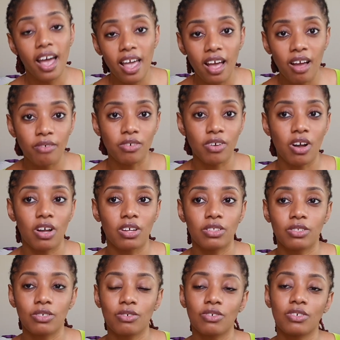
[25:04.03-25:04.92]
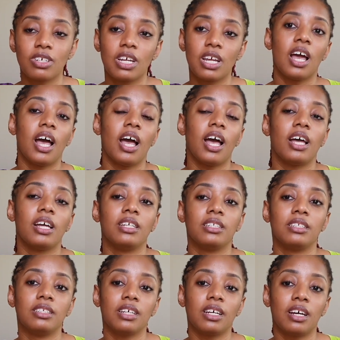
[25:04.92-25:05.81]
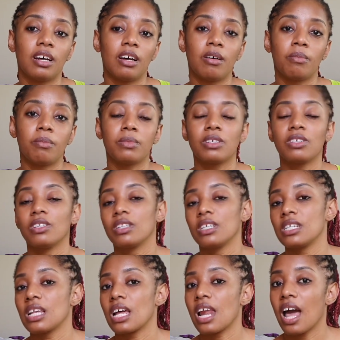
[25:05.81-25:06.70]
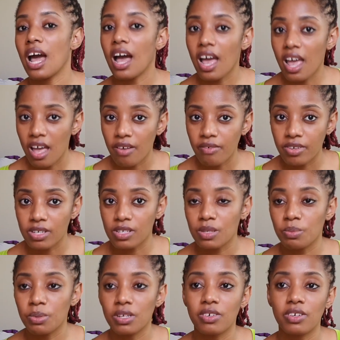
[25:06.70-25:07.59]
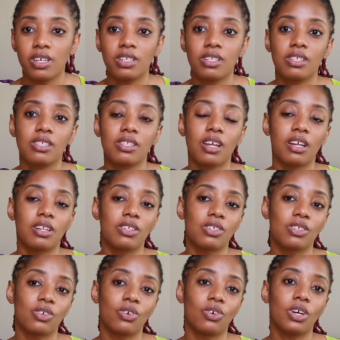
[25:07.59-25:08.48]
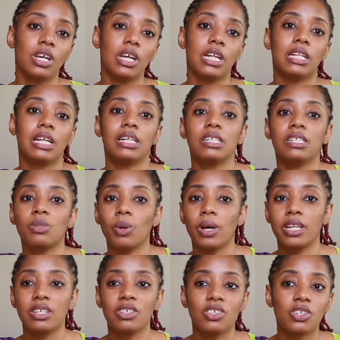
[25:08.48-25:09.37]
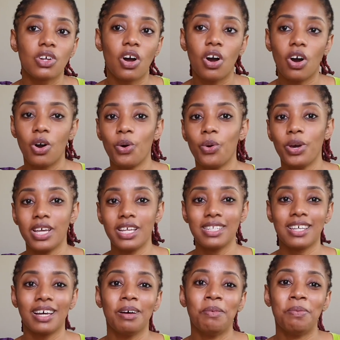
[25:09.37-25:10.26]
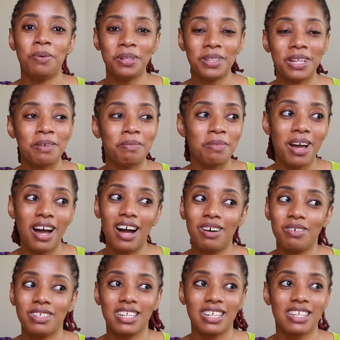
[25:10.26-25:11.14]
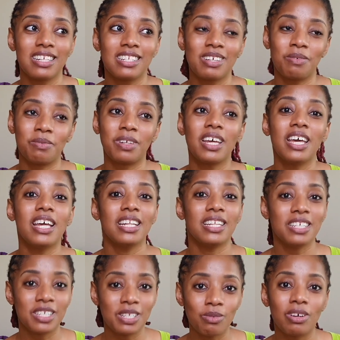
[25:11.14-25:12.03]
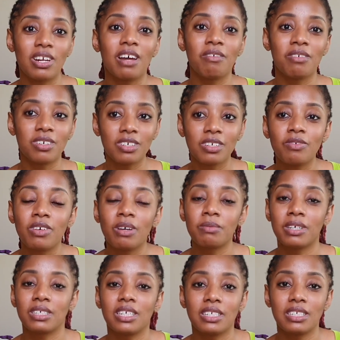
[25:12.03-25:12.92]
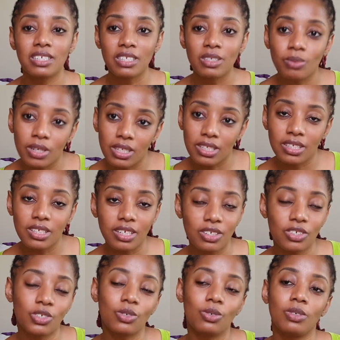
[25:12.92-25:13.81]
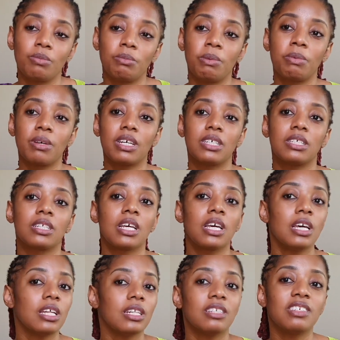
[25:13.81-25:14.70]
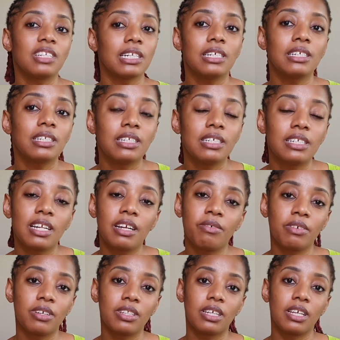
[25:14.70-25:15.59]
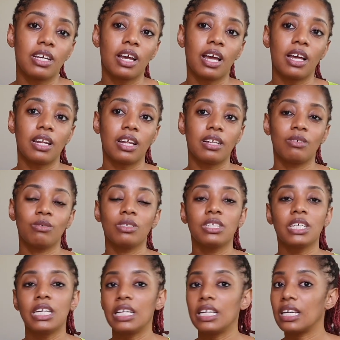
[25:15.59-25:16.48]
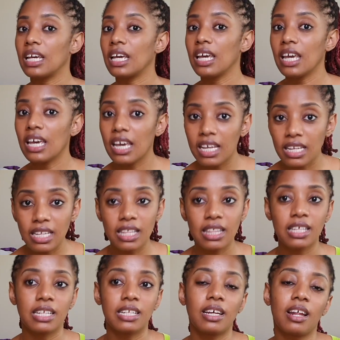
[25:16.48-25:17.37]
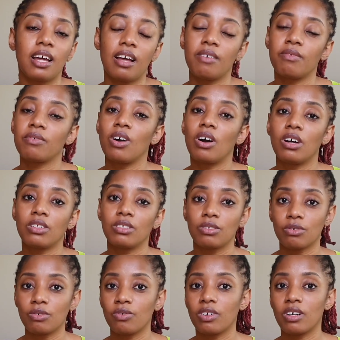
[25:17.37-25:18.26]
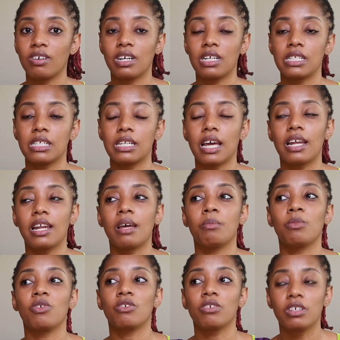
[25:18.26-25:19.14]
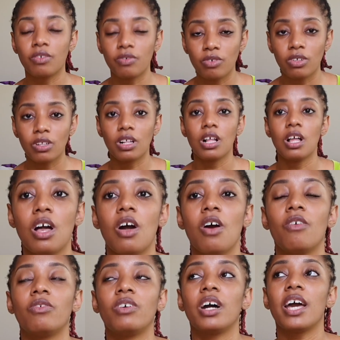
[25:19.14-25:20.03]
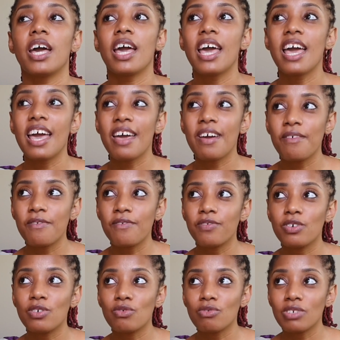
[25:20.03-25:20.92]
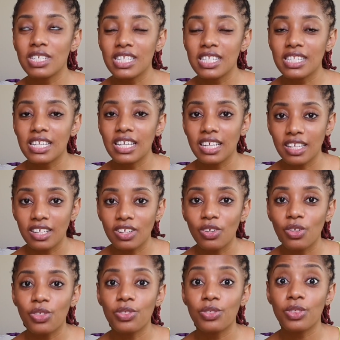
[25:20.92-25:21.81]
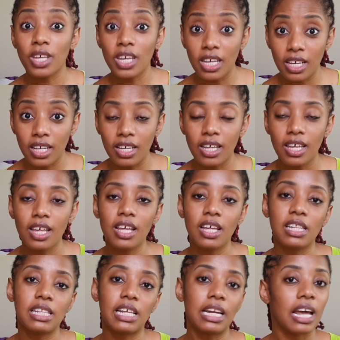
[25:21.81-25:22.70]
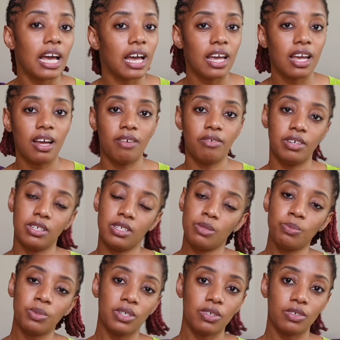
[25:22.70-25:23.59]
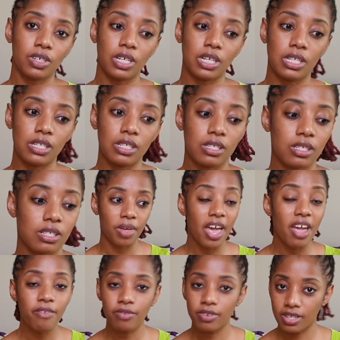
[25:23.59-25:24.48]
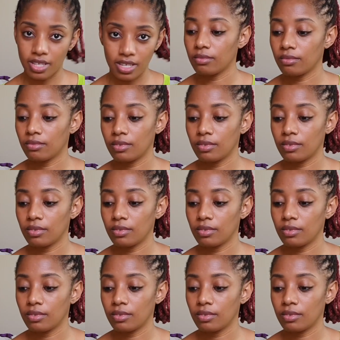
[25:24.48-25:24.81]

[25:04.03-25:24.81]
have gone through and certain things that I have experienced. And so that is why there's always this is what I've learned from that, and this is what this has shown me, because there's a lesson in everything, and I don't take anything that I've gone through for granted, and I'm grateful for every single thing that I have experienced. Everything.